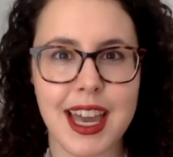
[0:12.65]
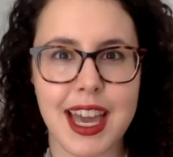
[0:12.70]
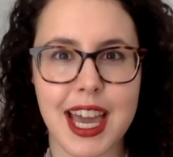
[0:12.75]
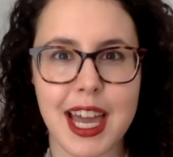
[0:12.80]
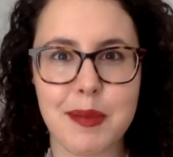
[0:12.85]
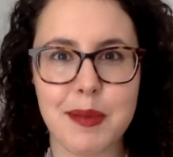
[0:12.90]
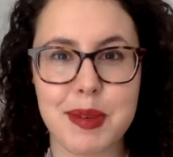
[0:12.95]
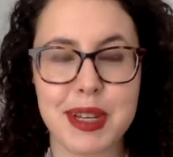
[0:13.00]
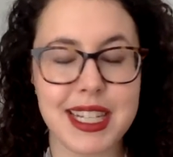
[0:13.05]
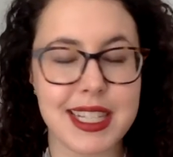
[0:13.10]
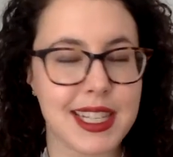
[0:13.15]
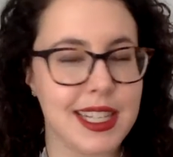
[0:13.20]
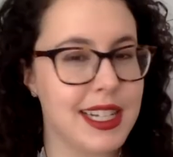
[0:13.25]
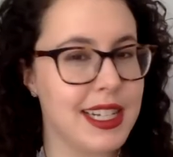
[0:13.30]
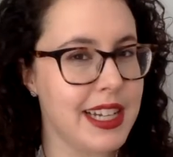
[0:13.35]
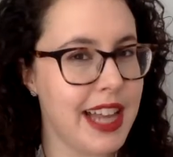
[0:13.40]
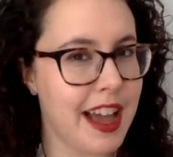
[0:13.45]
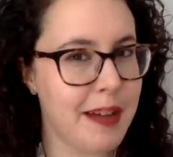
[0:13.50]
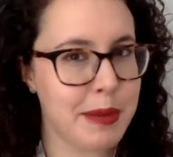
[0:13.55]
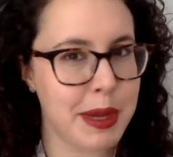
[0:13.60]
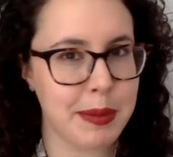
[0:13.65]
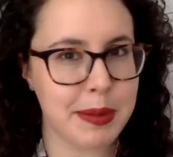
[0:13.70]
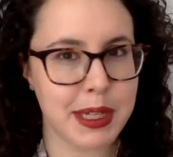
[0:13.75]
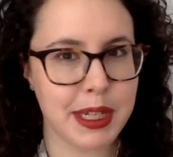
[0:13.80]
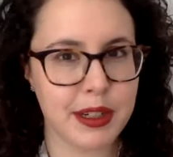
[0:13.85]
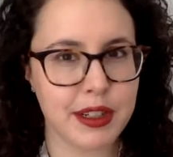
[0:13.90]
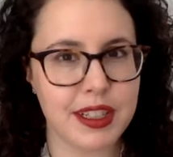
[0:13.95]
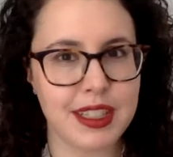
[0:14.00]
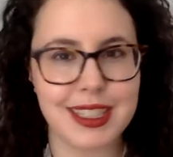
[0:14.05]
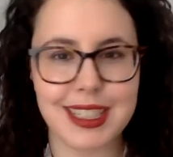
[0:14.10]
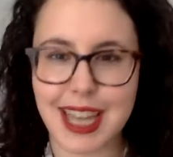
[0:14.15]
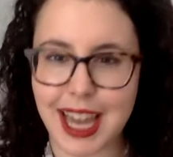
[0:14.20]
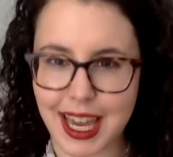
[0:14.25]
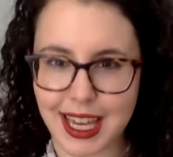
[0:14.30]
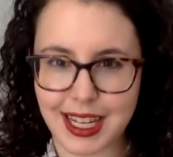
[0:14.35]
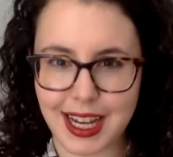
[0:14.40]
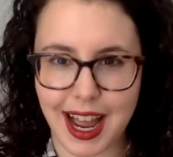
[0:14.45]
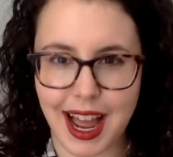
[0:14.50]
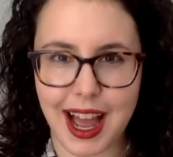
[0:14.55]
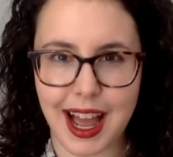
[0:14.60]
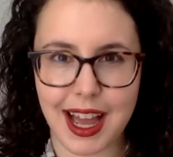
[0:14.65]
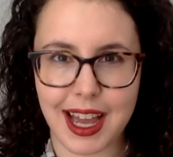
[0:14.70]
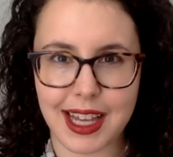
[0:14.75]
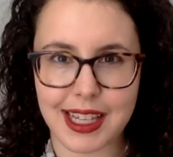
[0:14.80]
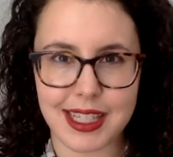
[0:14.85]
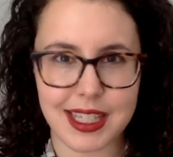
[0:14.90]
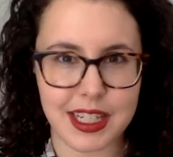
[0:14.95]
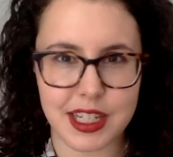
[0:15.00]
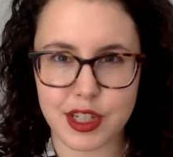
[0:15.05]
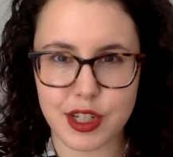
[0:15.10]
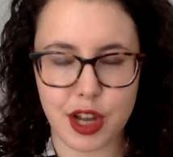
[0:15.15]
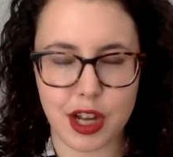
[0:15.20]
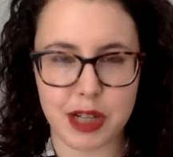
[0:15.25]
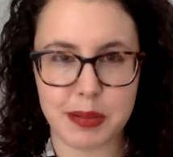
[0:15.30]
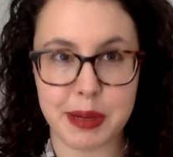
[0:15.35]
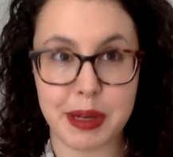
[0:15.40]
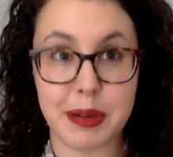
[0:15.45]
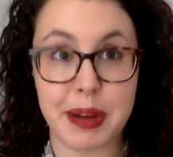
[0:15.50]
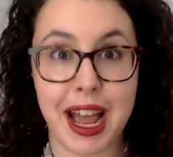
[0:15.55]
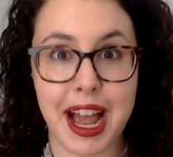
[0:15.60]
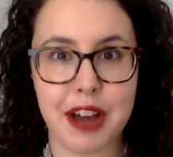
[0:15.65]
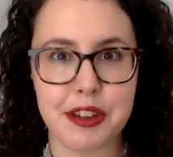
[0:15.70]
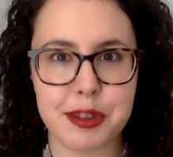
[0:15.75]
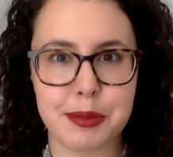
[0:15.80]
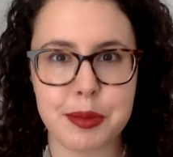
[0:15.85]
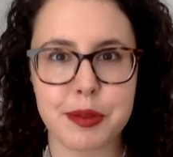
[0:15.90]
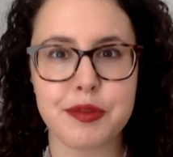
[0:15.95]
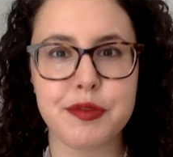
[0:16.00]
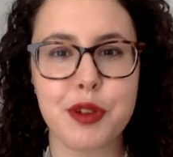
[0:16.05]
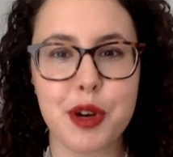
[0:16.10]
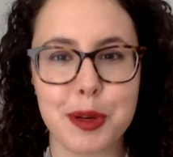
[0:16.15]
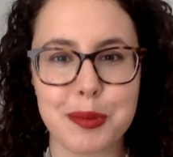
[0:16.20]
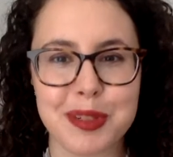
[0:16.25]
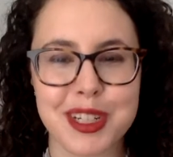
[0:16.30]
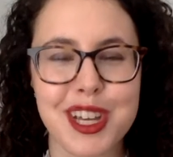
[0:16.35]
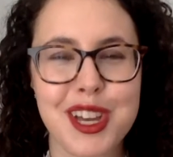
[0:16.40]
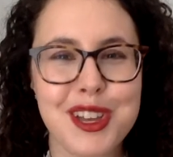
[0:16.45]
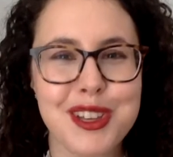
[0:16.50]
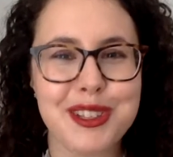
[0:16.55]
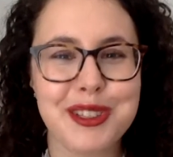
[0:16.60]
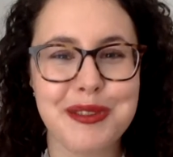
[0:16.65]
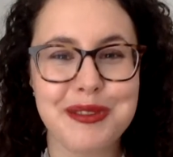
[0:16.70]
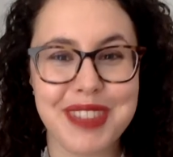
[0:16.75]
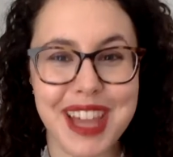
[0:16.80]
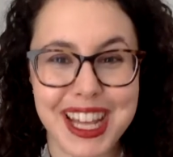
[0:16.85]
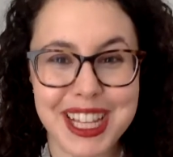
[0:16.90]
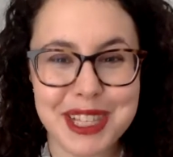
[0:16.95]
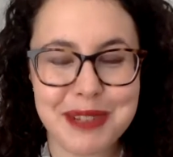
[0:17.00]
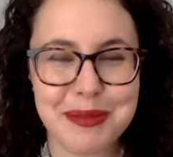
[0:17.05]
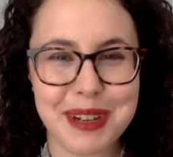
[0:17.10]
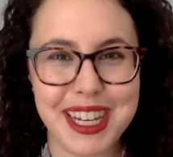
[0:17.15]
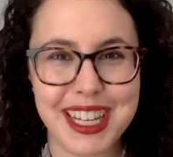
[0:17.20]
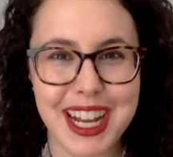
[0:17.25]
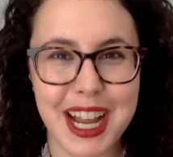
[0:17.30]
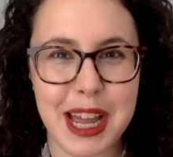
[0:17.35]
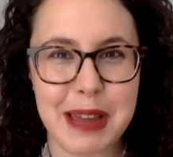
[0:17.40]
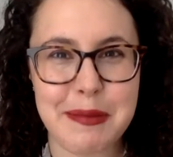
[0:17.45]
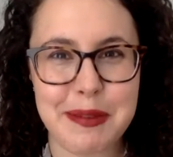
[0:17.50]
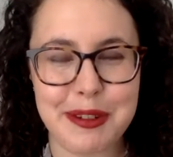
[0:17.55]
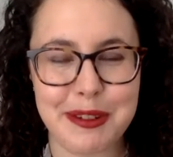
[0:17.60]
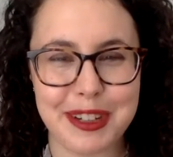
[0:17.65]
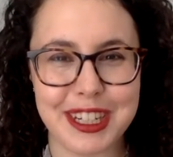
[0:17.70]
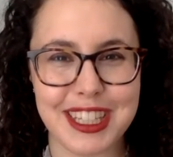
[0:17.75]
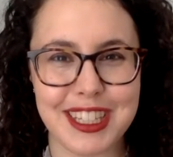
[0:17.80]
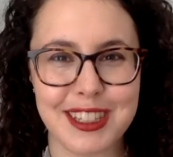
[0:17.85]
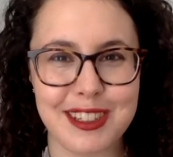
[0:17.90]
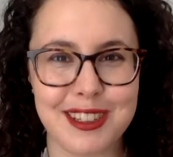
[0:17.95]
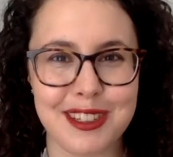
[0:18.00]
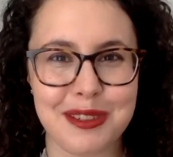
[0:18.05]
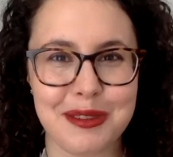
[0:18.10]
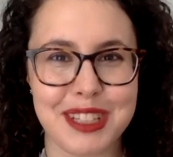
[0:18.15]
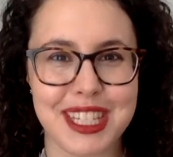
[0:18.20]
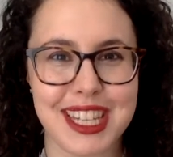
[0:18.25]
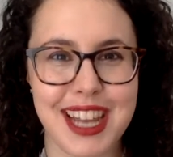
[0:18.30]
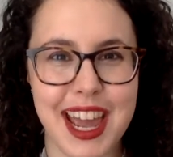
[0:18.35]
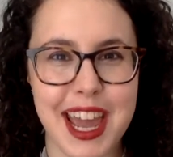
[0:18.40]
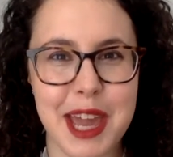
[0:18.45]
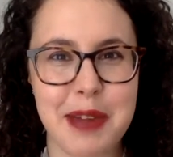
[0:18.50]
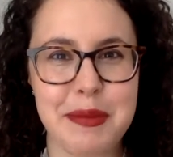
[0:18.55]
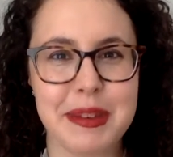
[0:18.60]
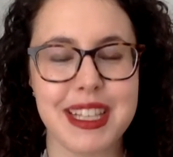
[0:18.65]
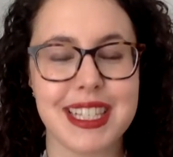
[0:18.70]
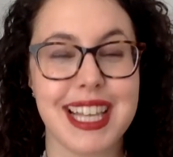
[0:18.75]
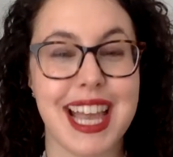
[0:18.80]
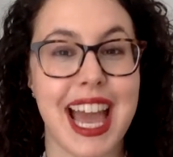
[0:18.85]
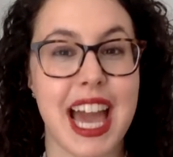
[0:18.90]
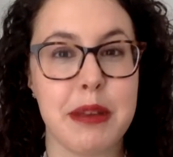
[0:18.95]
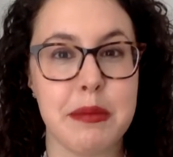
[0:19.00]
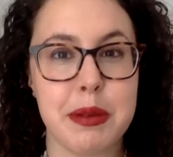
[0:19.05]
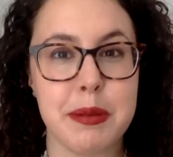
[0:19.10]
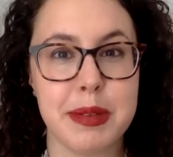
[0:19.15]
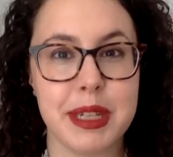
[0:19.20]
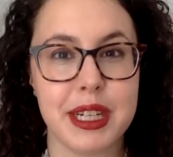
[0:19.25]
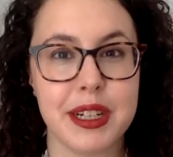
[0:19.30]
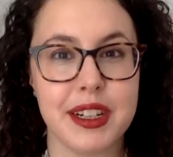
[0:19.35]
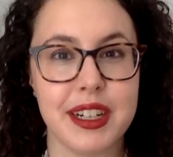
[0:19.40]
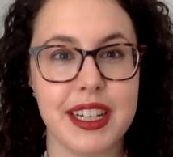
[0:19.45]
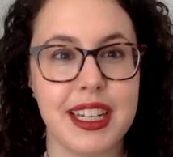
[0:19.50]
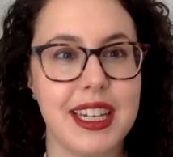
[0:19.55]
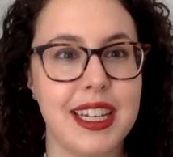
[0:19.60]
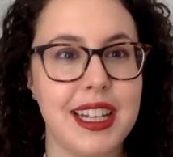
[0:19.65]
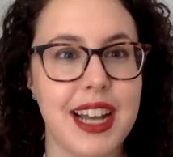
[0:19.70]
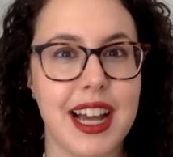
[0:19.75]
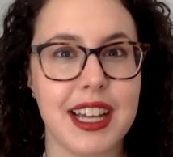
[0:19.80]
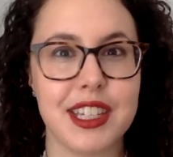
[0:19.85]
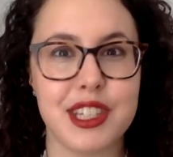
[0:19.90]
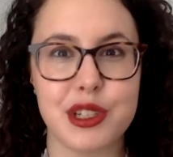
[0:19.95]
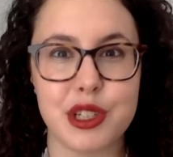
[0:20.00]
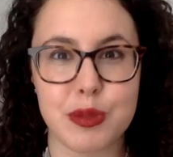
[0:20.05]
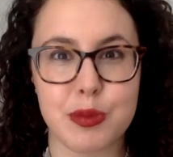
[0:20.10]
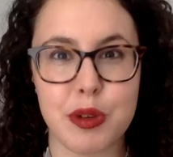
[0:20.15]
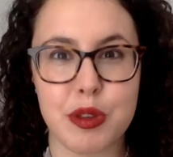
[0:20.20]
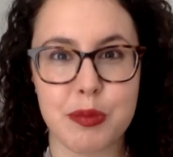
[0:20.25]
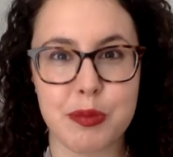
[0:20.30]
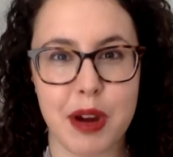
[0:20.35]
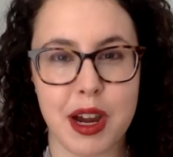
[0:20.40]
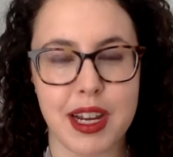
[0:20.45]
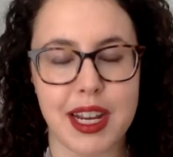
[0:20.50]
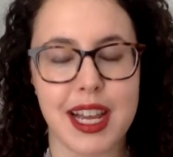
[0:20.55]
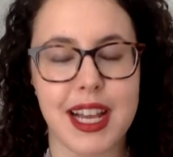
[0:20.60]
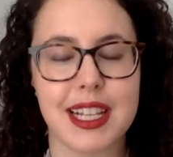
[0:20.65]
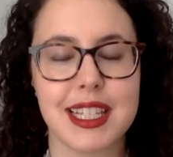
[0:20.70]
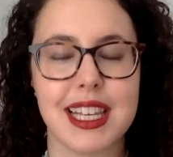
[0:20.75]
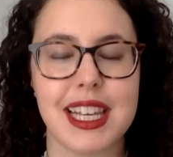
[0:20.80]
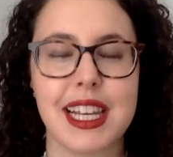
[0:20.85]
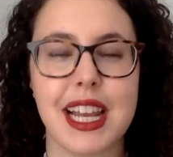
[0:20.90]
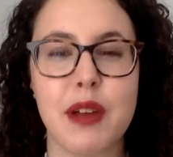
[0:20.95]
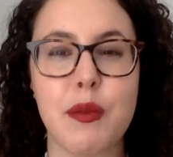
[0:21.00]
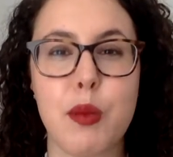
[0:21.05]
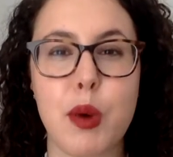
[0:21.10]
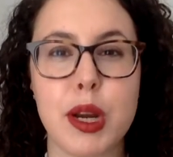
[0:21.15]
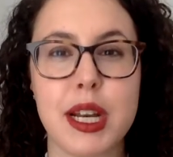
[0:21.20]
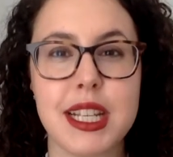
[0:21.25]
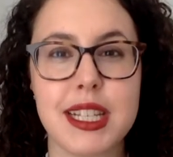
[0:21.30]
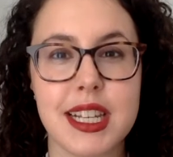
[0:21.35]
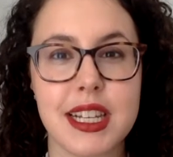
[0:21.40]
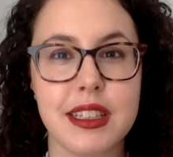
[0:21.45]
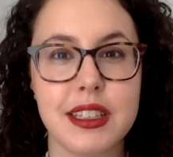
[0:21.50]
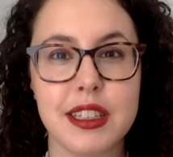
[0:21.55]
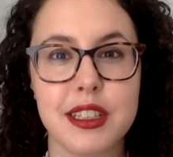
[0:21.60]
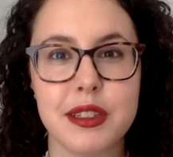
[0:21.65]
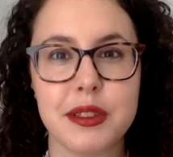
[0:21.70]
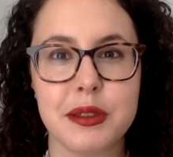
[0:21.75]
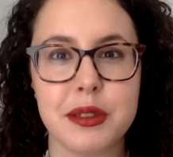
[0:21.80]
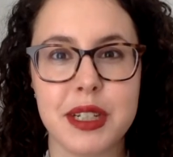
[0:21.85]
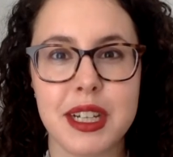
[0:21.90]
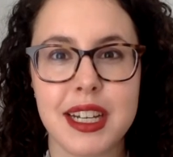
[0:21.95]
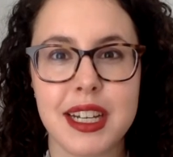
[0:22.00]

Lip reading: And because I didn't have my period yet, I didn't talk about how they performed. So that's what I'm going to do today because I had my period, I used both products, and I want to tell you